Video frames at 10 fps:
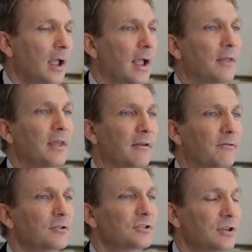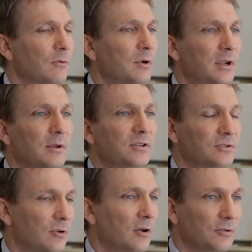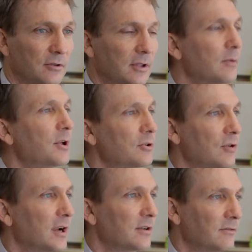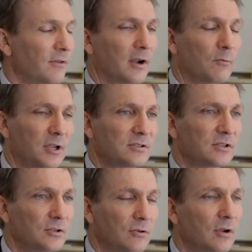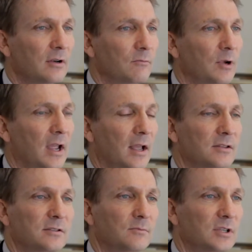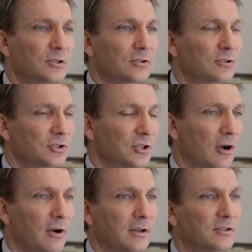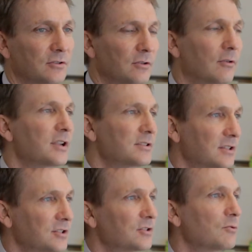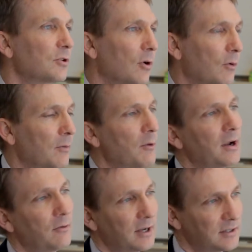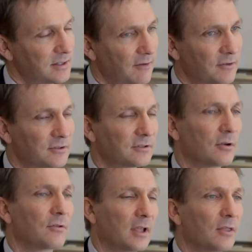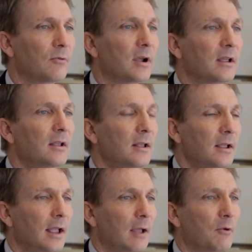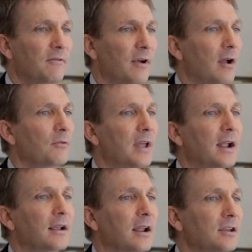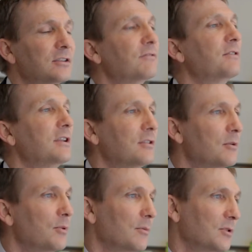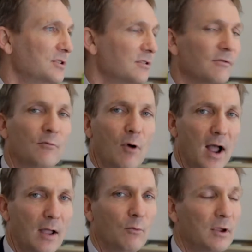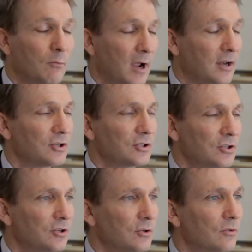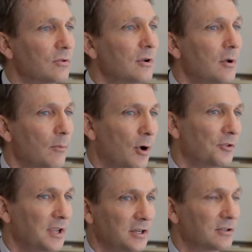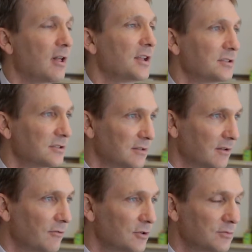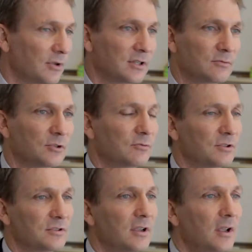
And that first year we struggled a little bit trying to find ways to do it, and we had some teachers sharing, so the grade sixes would go one way and grade sevens go the other way. And we found that kind of defeated the purpose of why we went to multi-age classes in the first place, which was